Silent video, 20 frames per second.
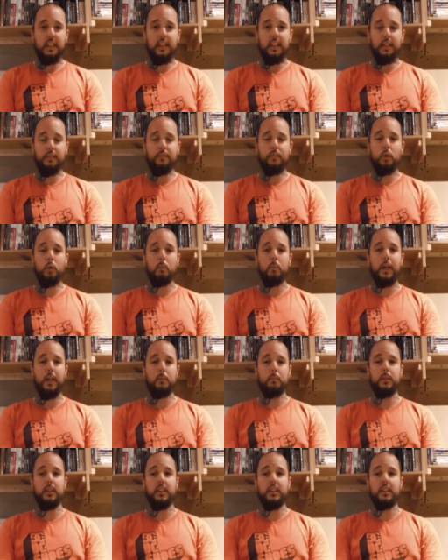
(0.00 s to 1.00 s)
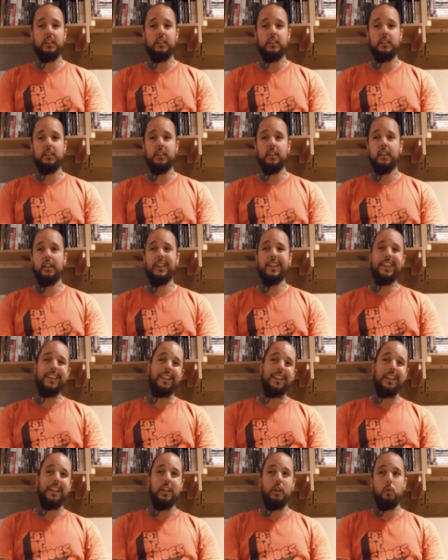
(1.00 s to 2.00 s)
if you're a bad person
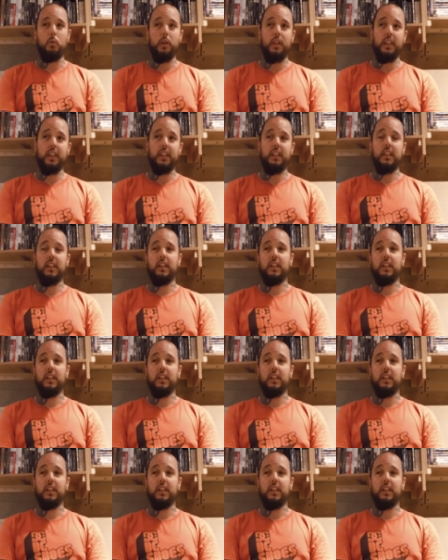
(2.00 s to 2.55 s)
in a way